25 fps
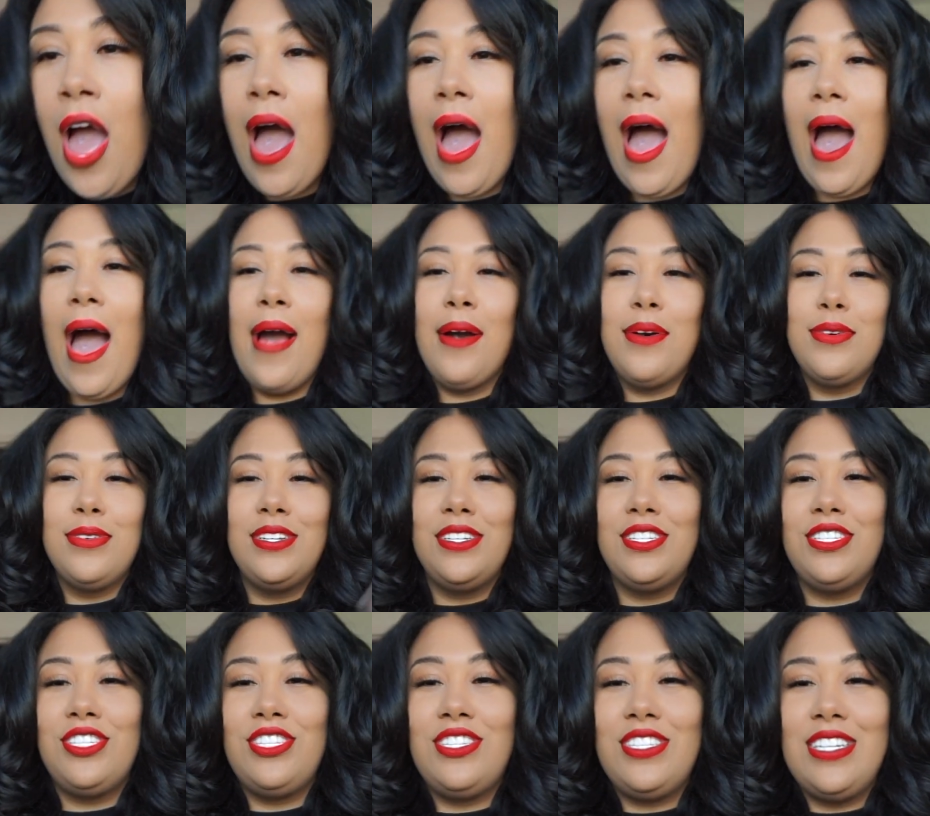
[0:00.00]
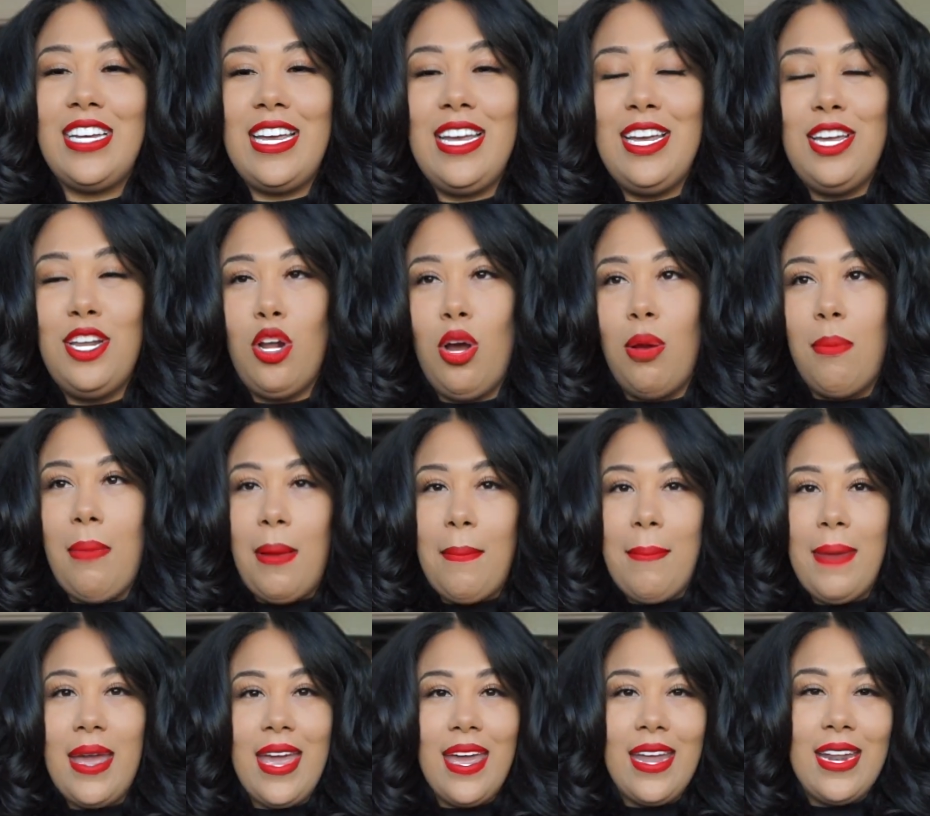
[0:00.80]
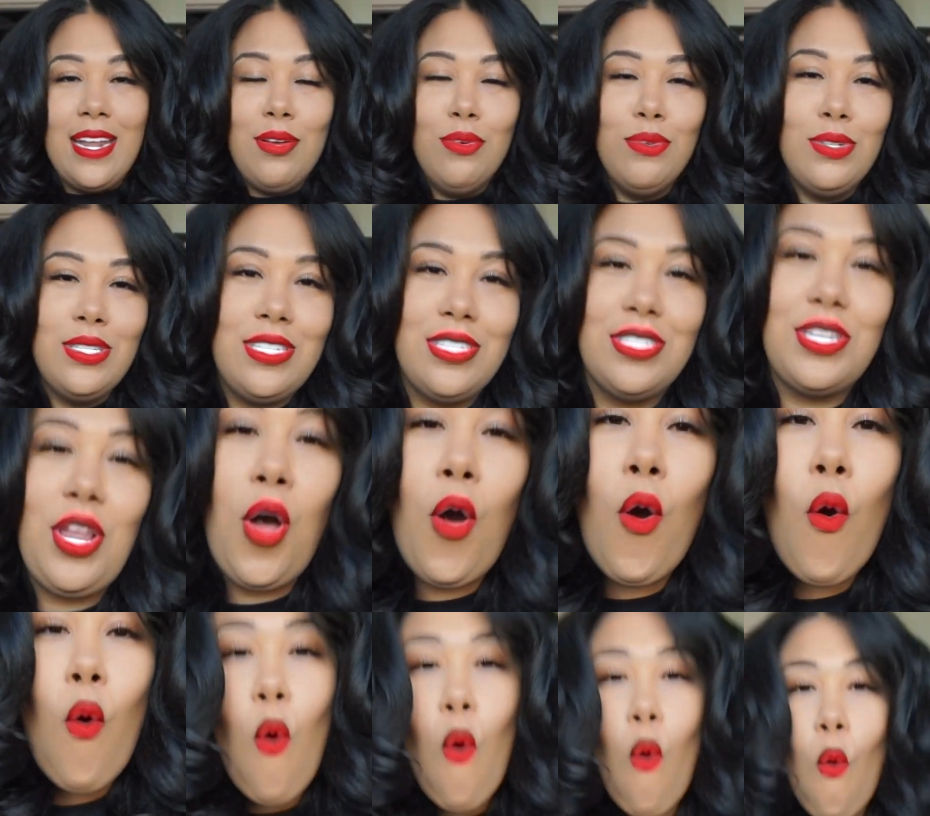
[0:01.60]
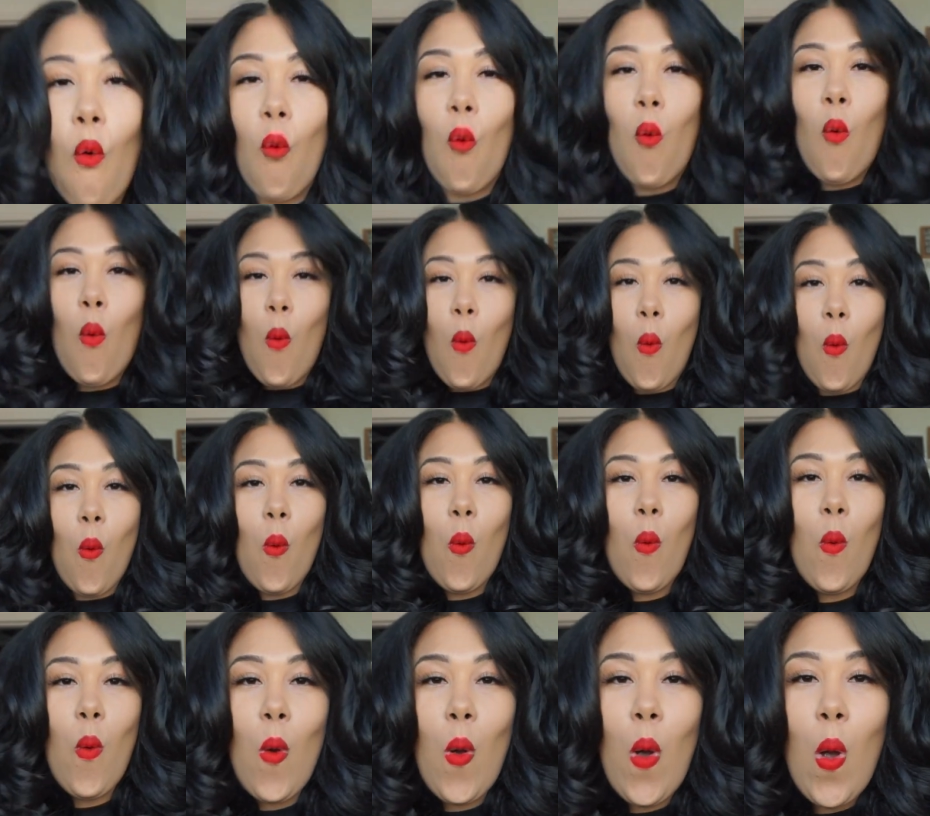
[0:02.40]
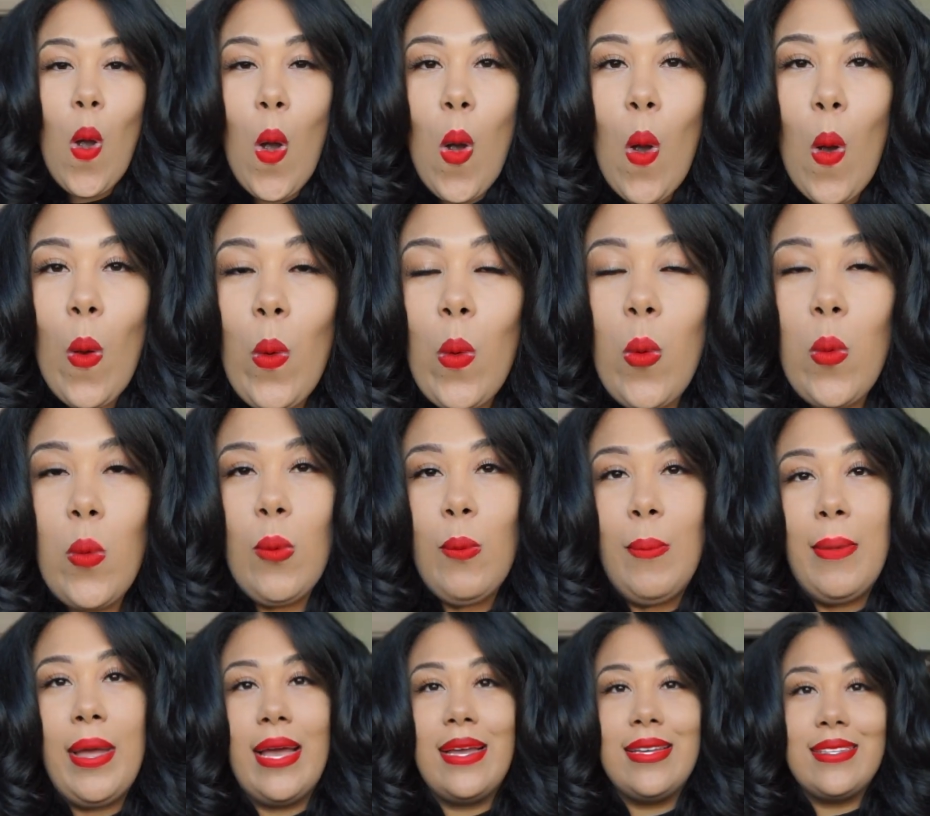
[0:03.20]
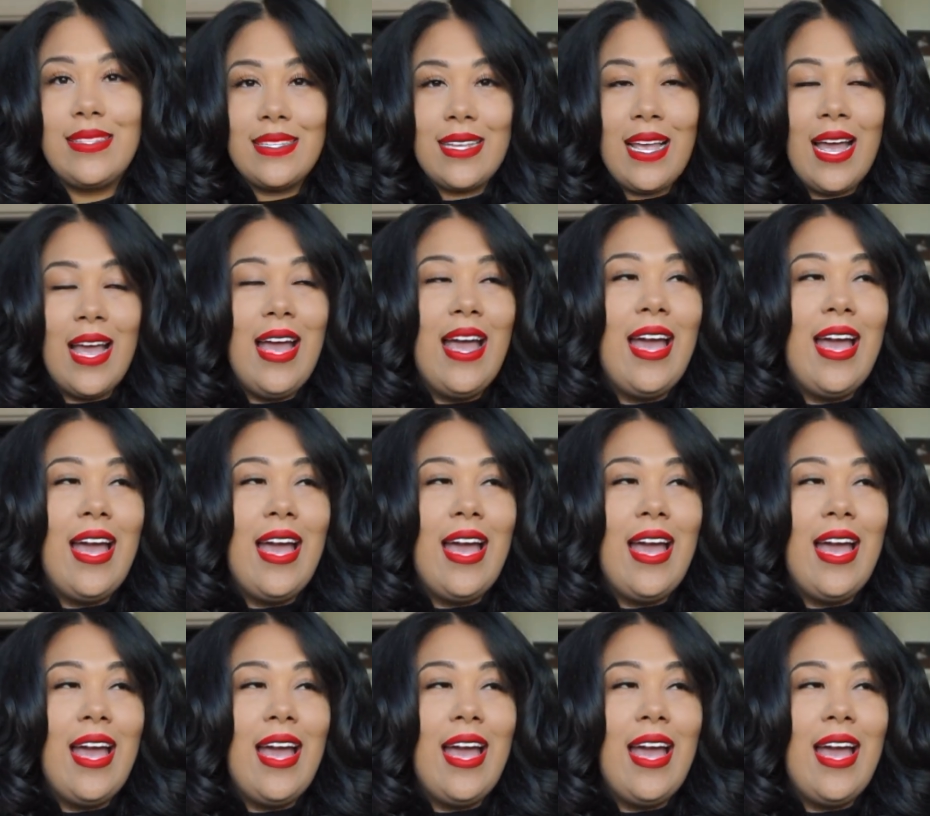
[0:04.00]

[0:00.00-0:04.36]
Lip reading: I was cheating on my man. It was just a whole mess.